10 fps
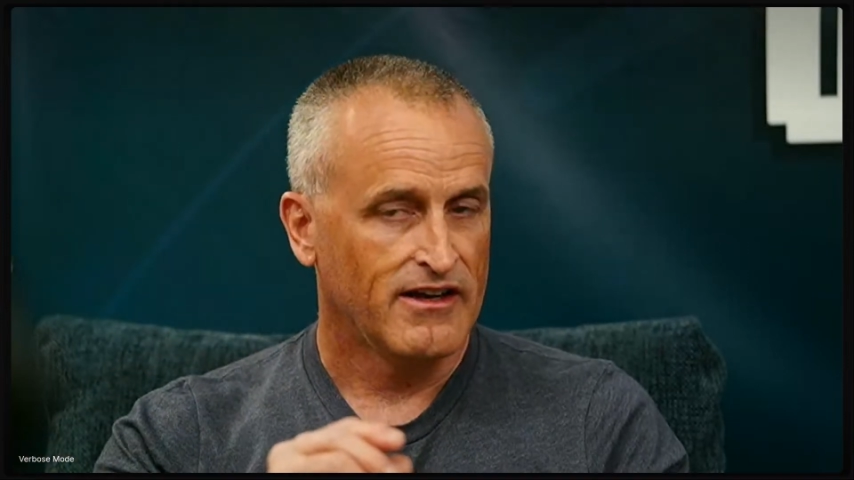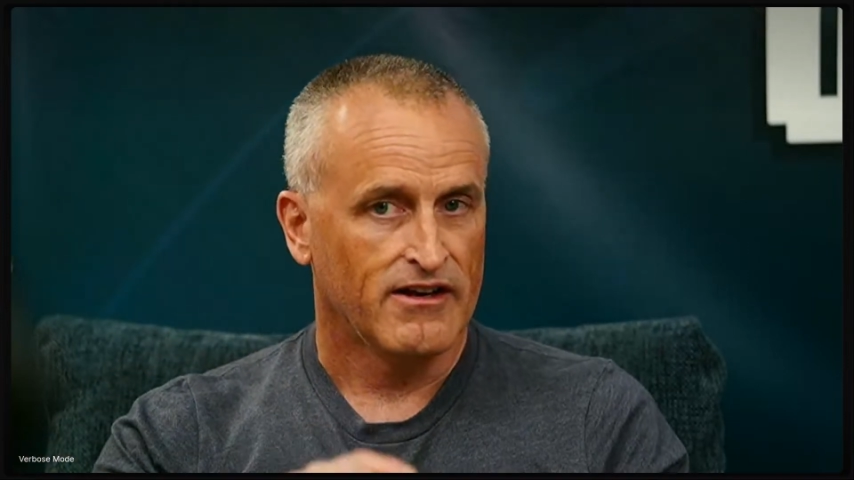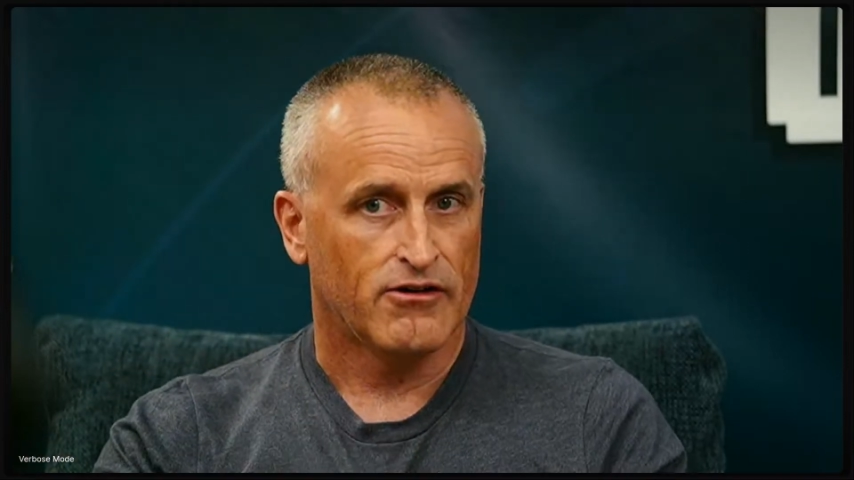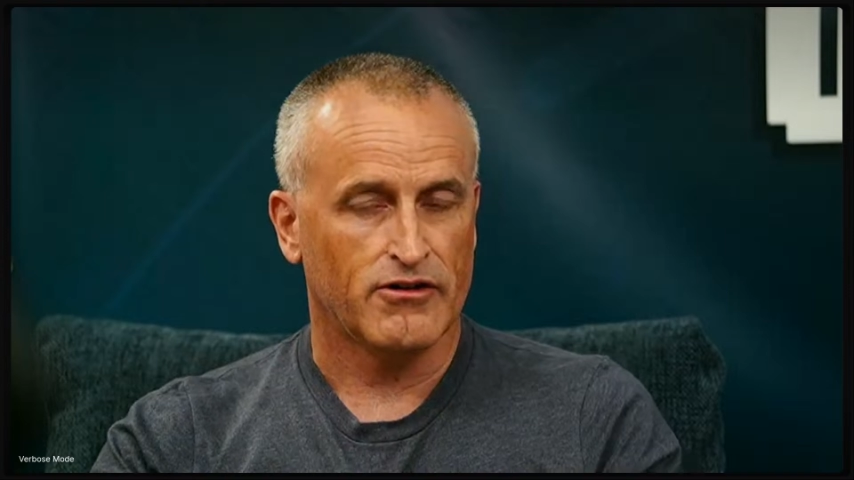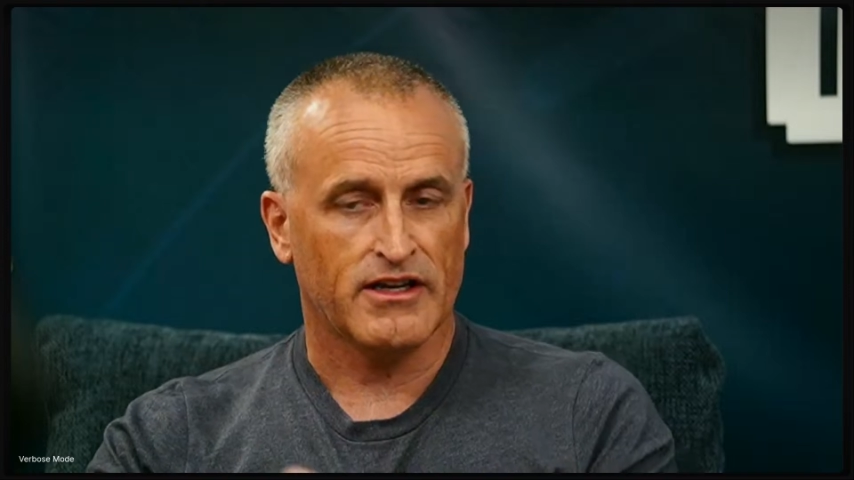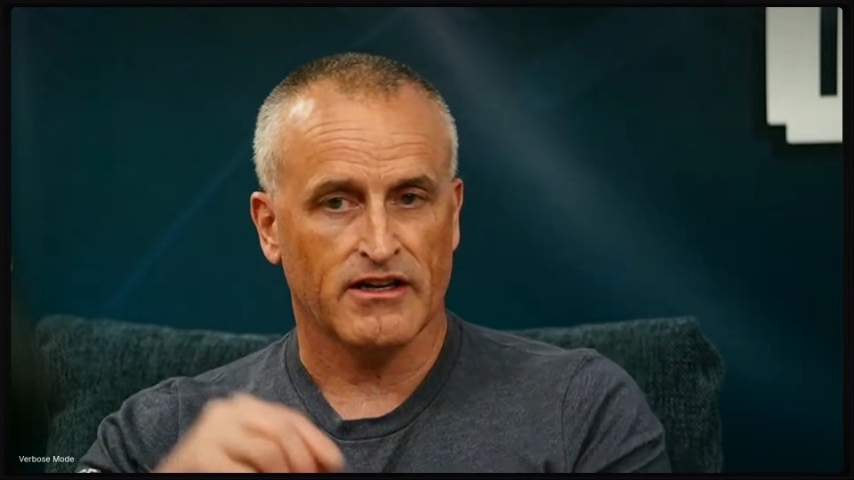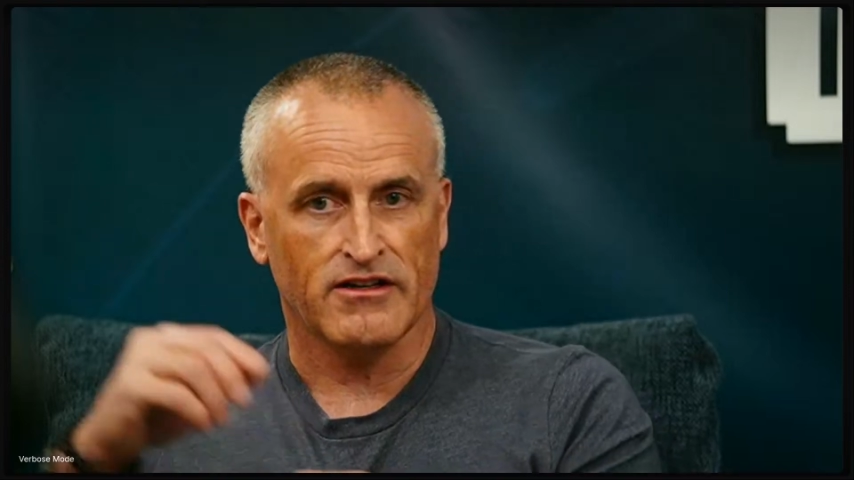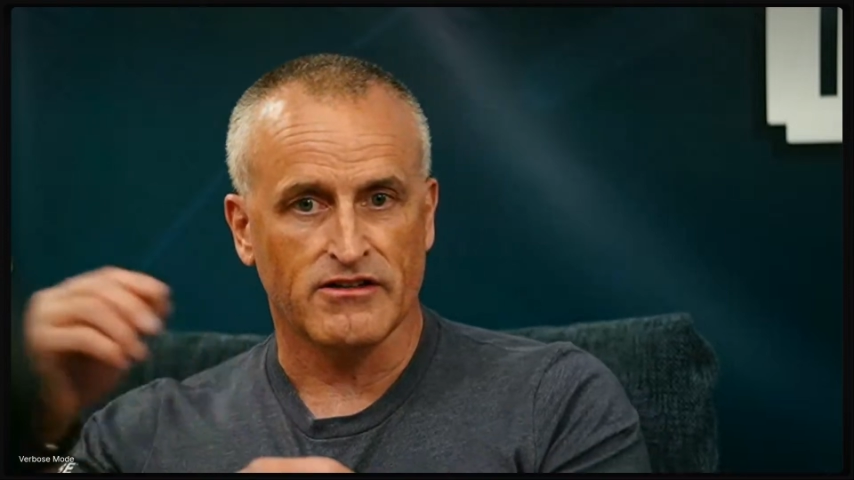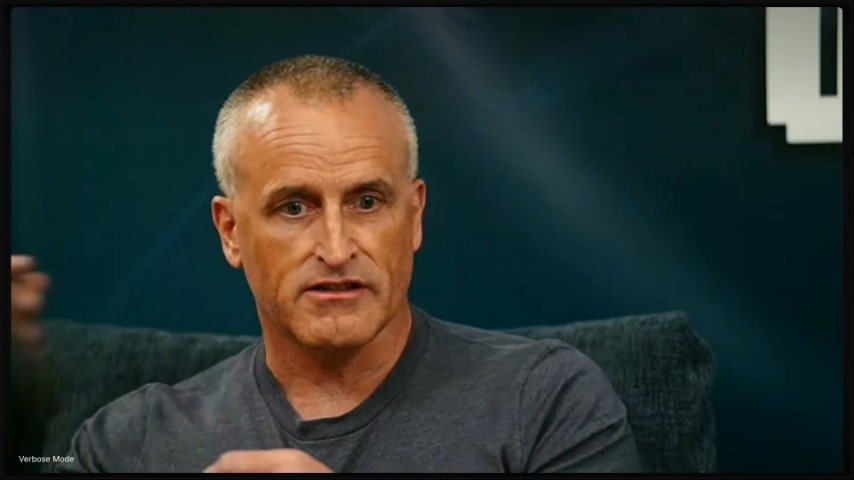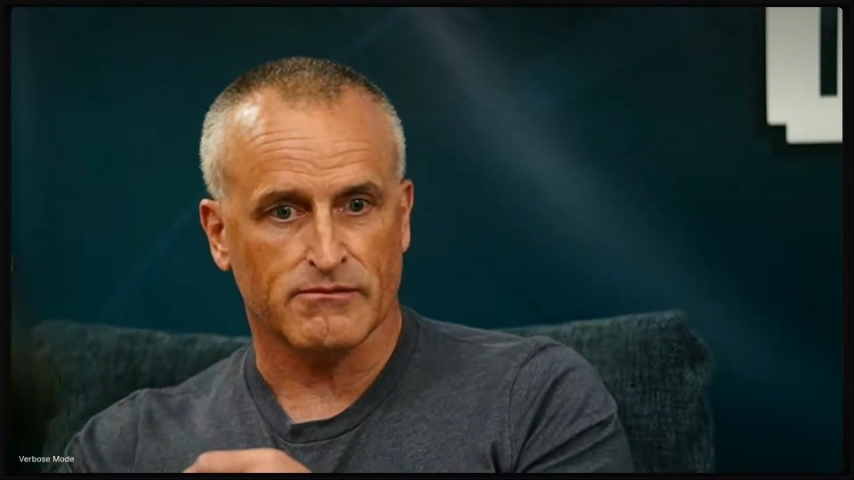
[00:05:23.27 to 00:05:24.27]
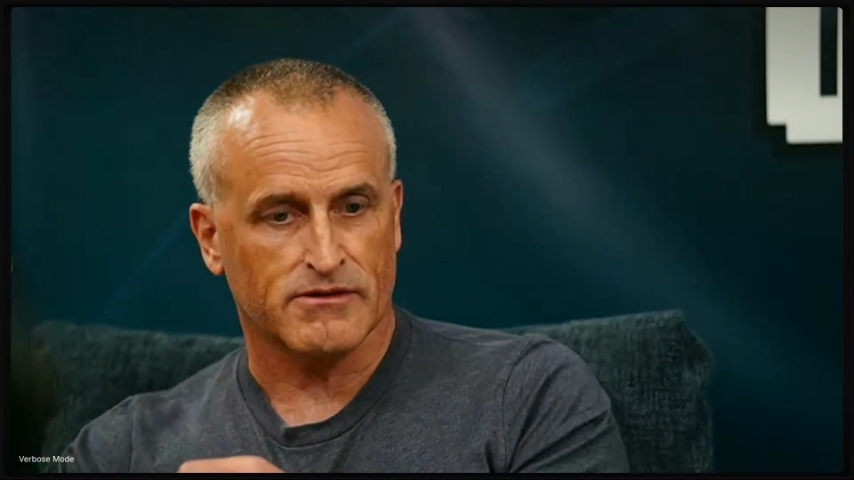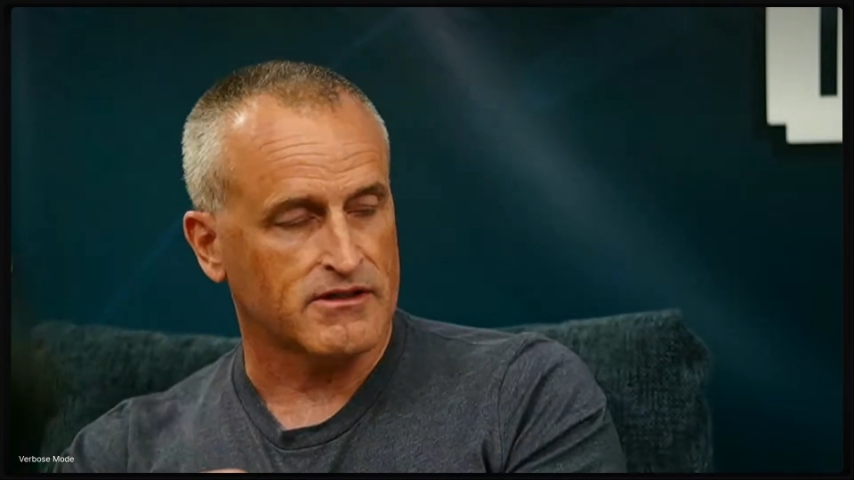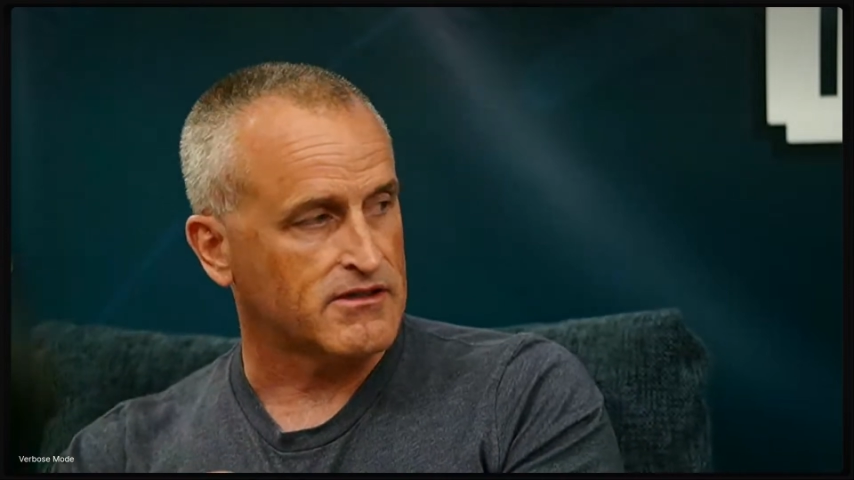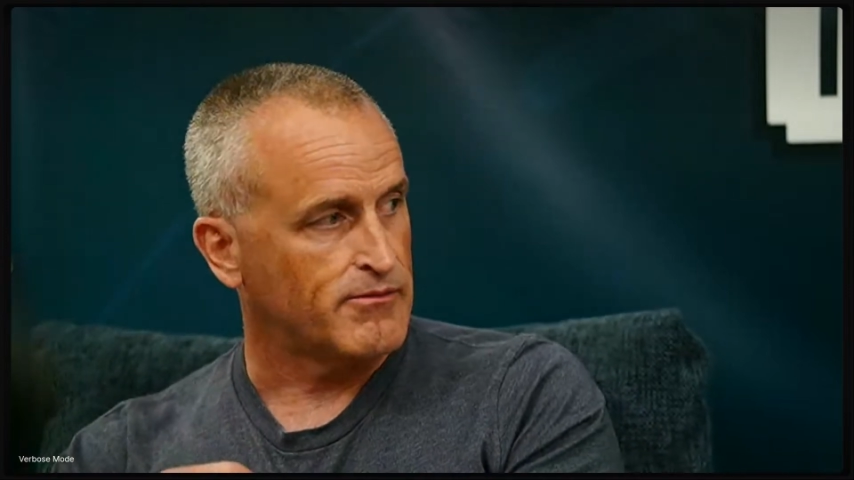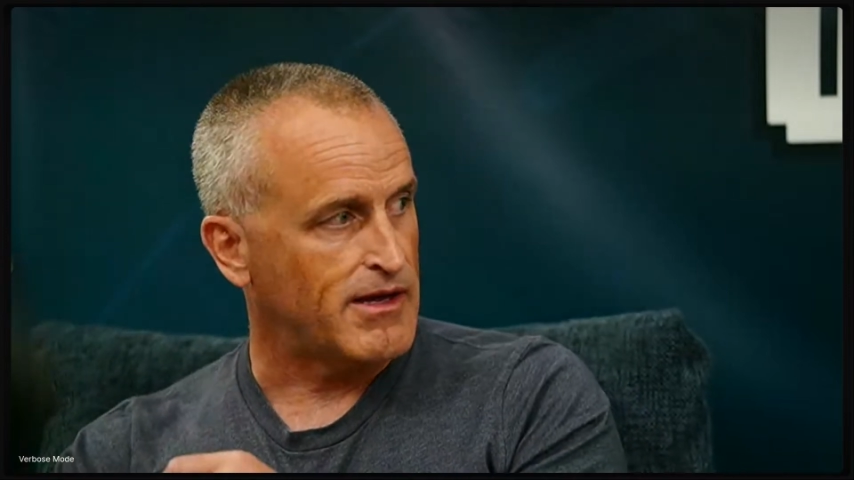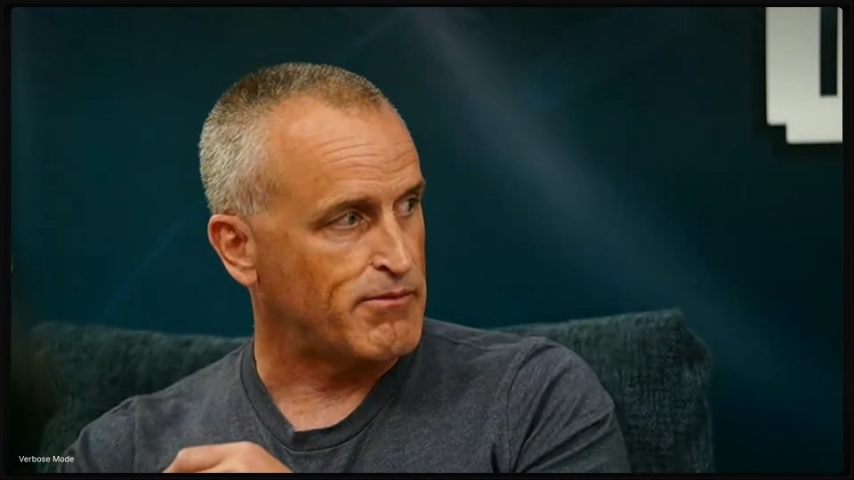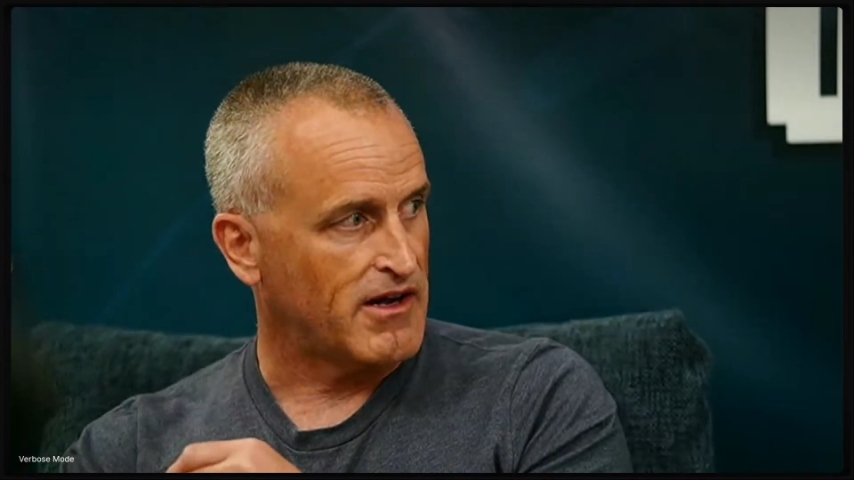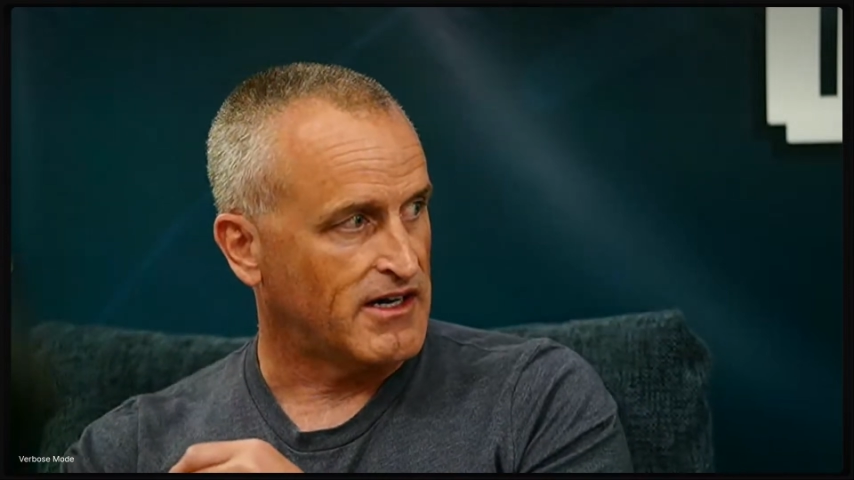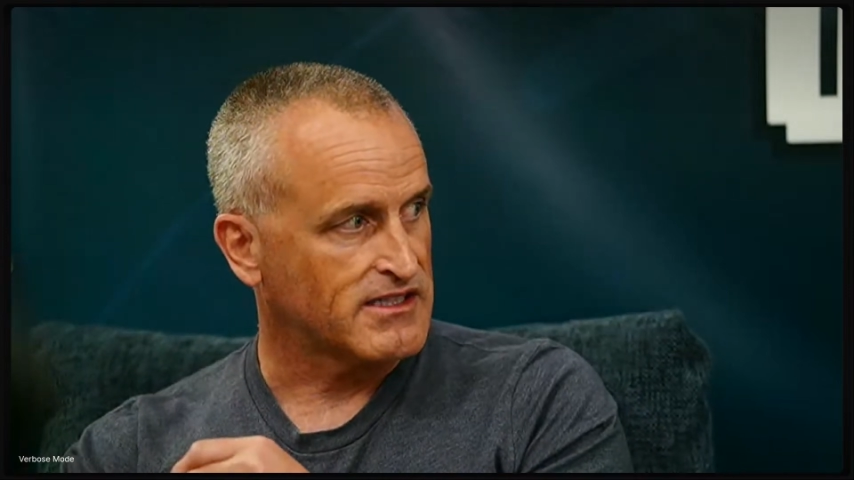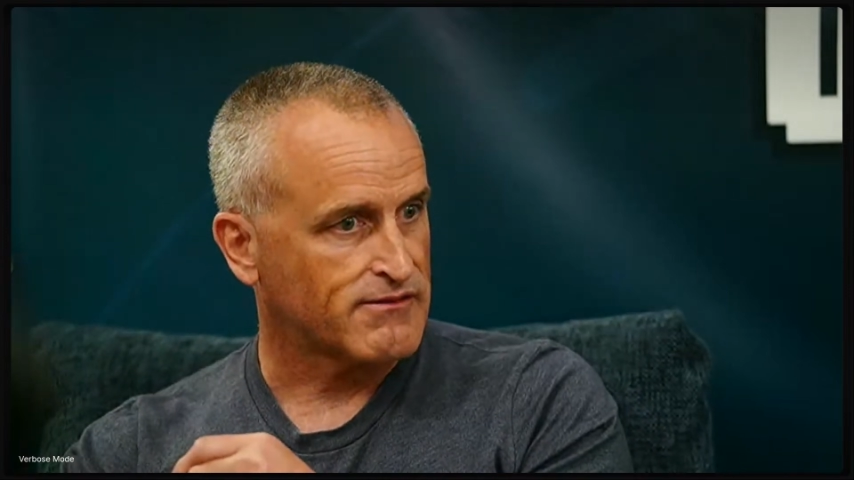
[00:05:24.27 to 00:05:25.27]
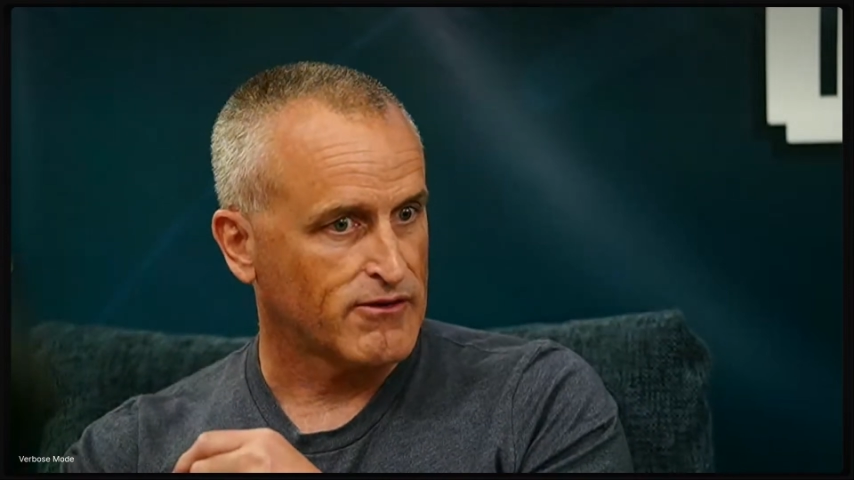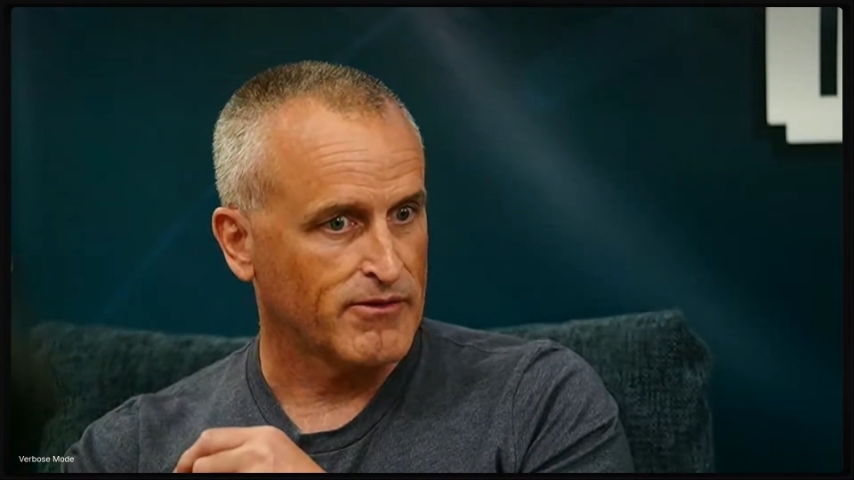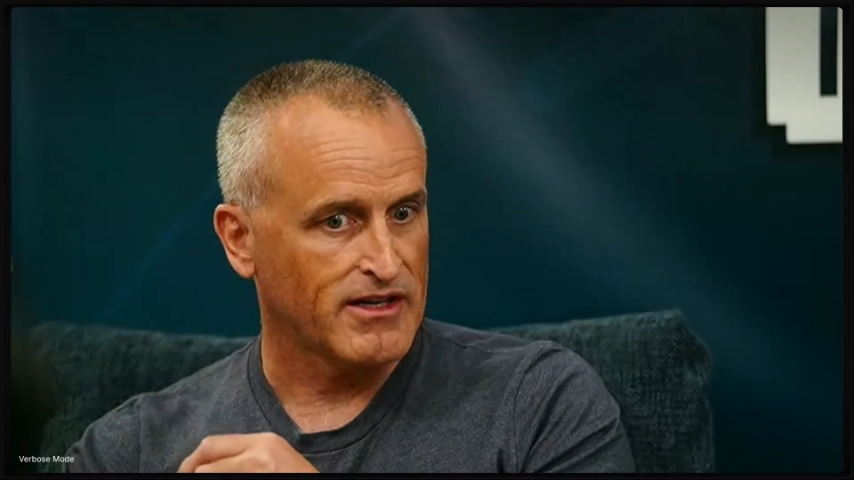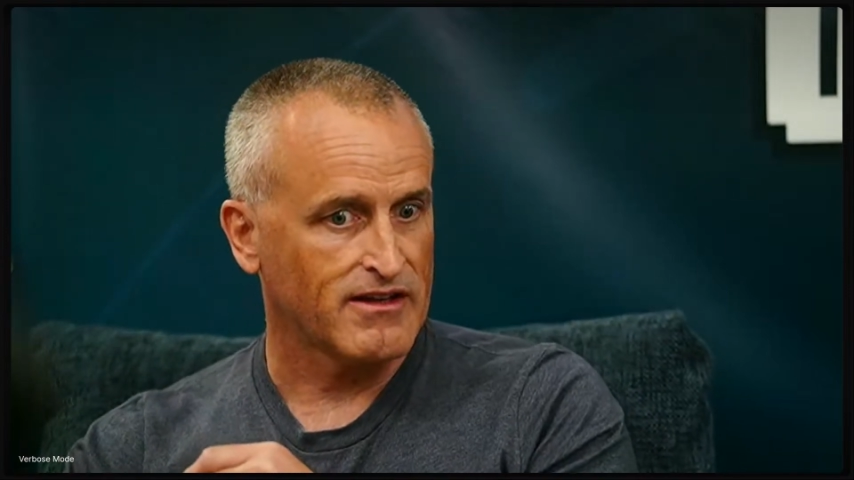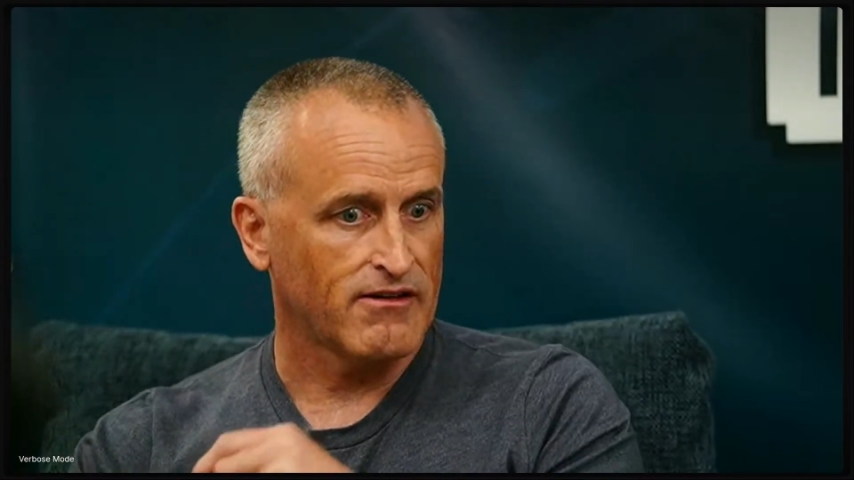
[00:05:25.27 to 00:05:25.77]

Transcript: or it can use some APIs from it,